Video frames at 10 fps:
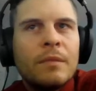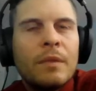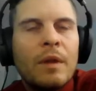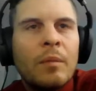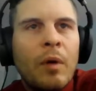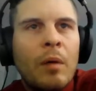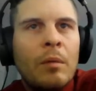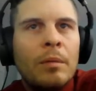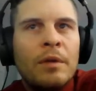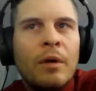They probably
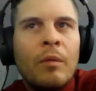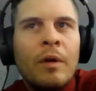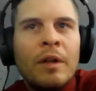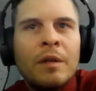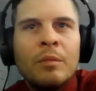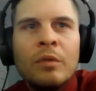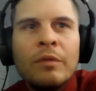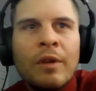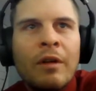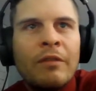don't want you to move it
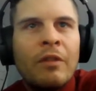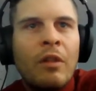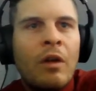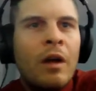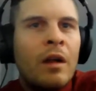off the lot.